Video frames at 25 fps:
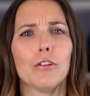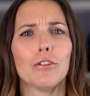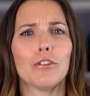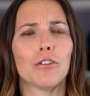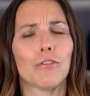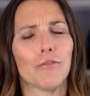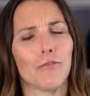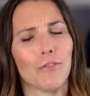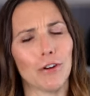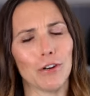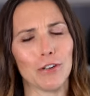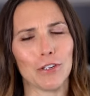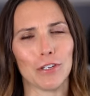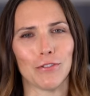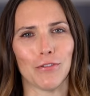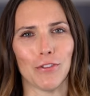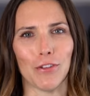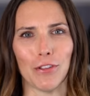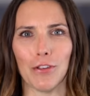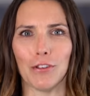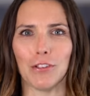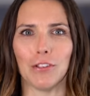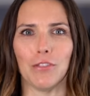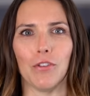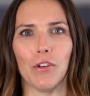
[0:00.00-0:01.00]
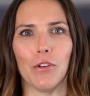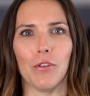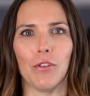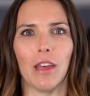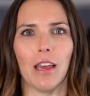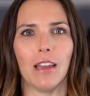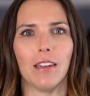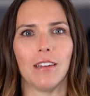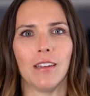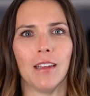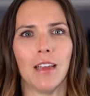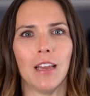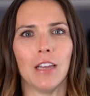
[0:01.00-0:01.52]
conclusion first, for those of you
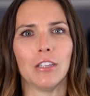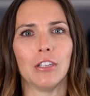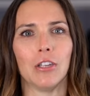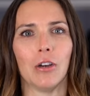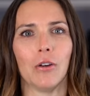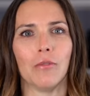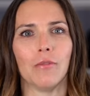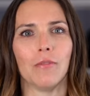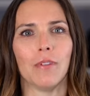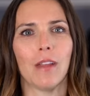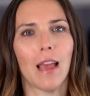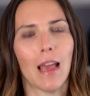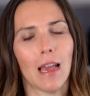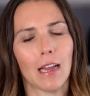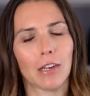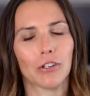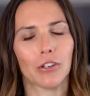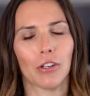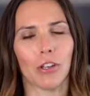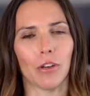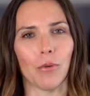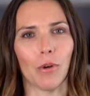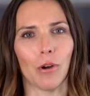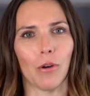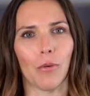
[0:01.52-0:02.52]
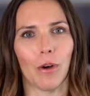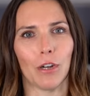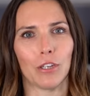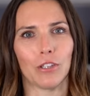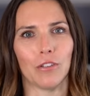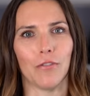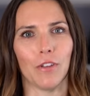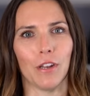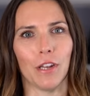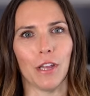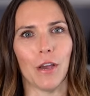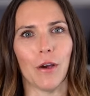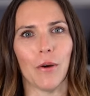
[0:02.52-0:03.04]
that don't actually want to watch a
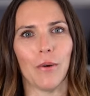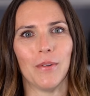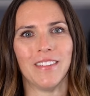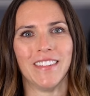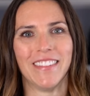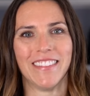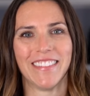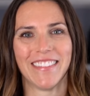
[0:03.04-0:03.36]
video.